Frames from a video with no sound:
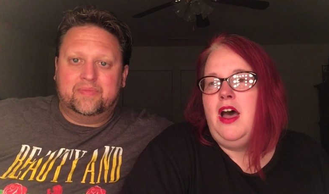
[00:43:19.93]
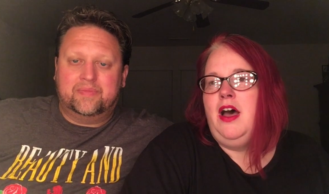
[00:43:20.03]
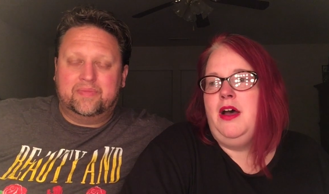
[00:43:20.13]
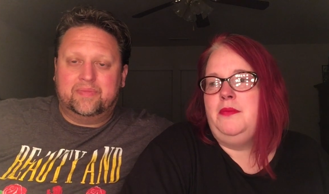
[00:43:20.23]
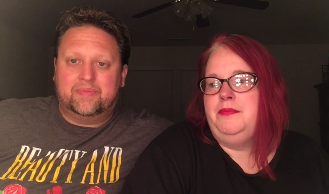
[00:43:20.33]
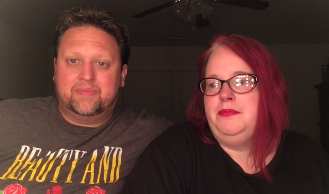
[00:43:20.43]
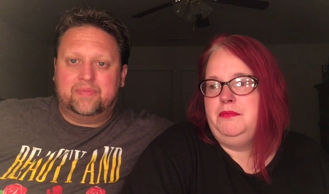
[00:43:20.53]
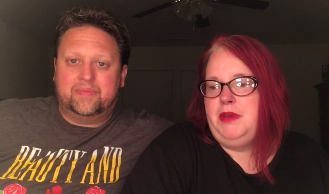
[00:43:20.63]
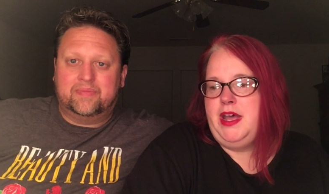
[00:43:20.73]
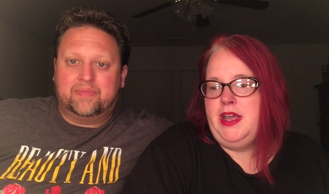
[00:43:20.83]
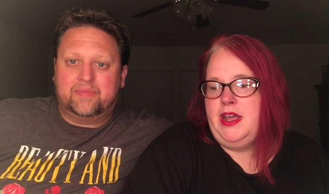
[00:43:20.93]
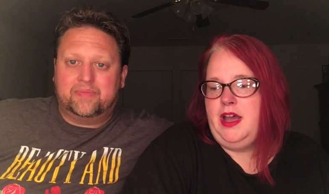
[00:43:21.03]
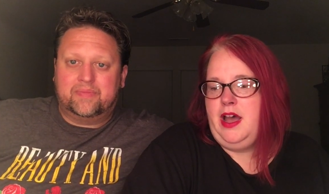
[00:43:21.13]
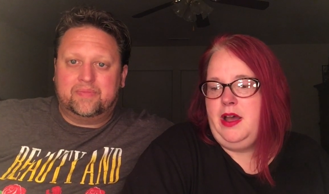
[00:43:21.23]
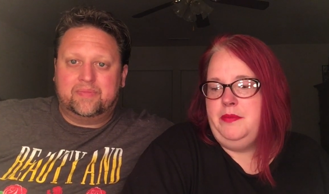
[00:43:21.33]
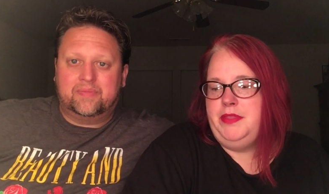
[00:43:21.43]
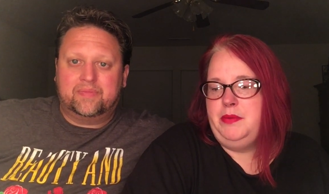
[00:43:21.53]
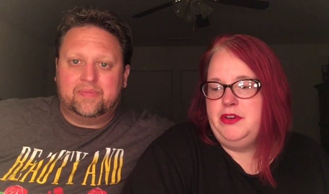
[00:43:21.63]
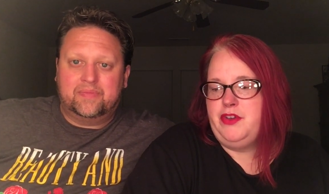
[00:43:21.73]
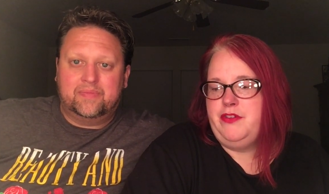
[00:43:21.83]
Speaker 1: Um, but um, then
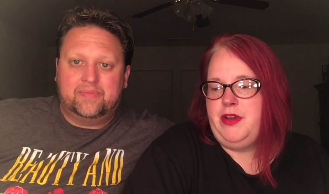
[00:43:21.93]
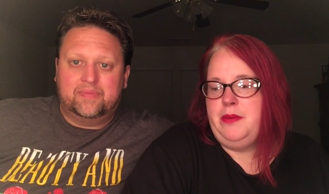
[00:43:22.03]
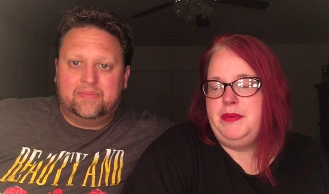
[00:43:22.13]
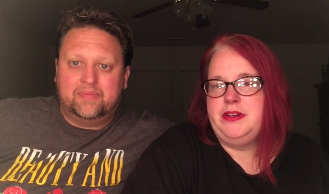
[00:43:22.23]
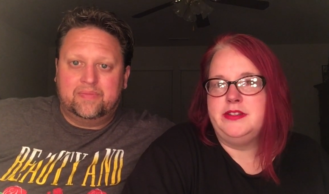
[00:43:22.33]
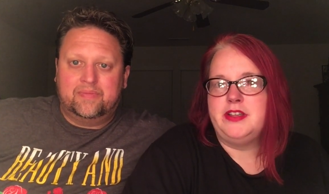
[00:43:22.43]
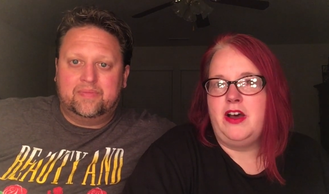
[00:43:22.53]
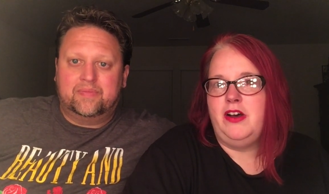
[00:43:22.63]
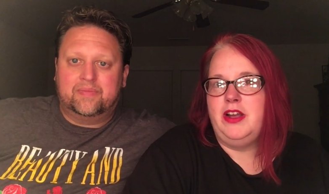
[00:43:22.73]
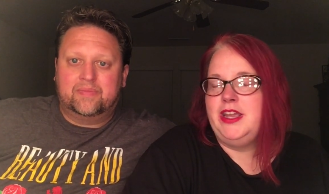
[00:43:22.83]
we drove up and saw